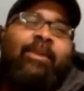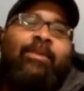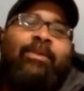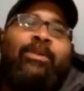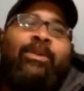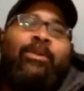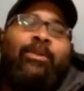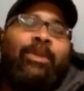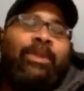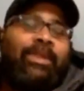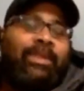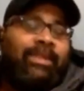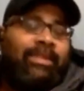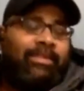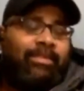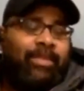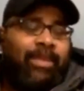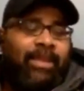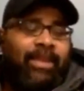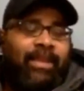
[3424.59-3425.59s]
What would your
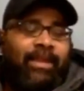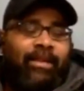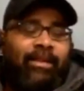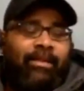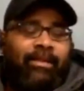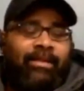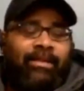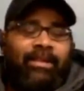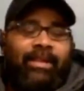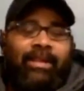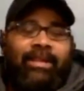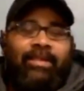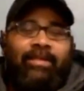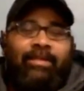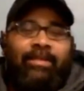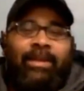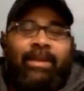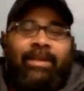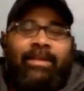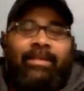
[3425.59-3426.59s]
weakness be, though, as a
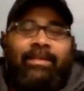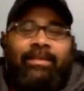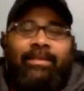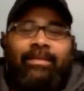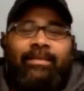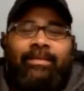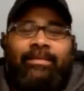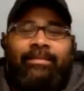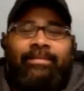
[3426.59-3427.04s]
techno mage?